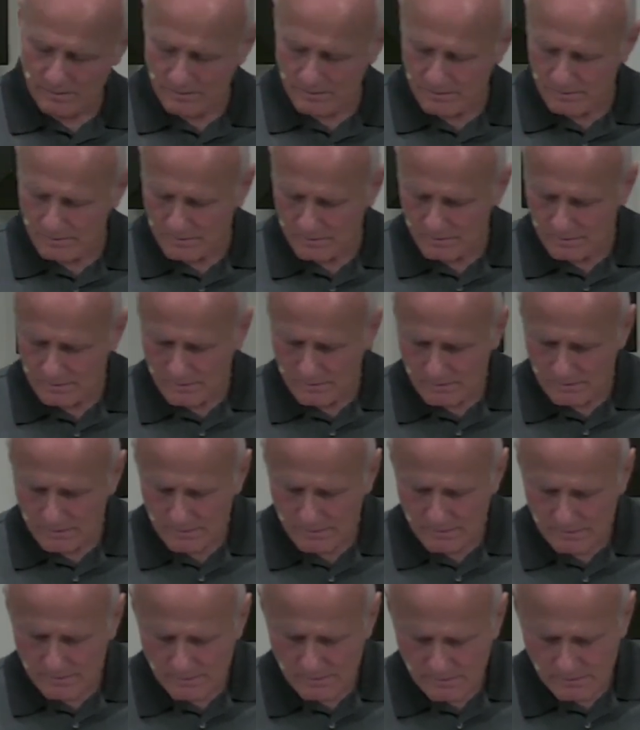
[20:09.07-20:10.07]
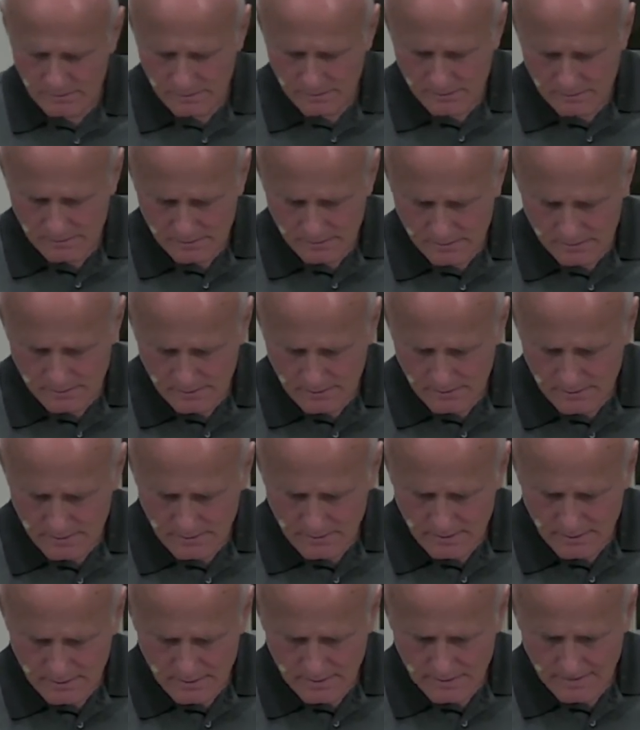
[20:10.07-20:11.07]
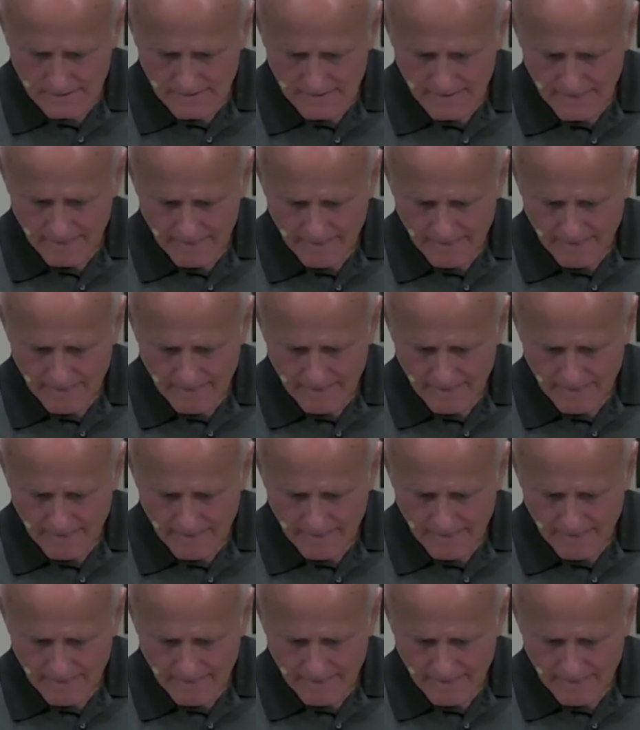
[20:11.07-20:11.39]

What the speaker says: (silence)